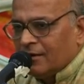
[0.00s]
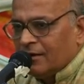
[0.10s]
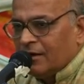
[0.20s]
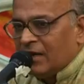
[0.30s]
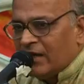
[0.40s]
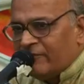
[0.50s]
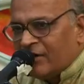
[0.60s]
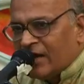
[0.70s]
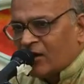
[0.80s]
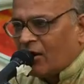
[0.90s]

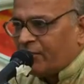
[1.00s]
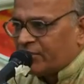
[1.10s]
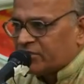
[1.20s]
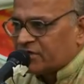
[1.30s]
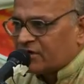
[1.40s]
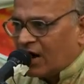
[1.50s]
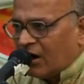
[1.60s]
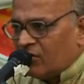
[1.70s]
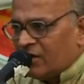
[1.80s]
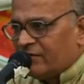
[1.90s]
leveling operation,
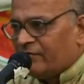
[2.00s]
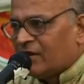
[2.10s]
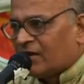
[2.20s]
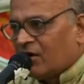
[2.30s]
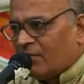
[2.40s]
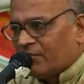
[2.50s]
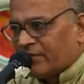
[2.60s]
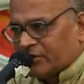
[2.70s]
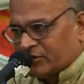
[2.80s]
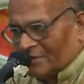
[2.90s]
ground leveling
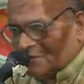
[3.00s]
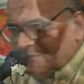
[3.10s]
operation.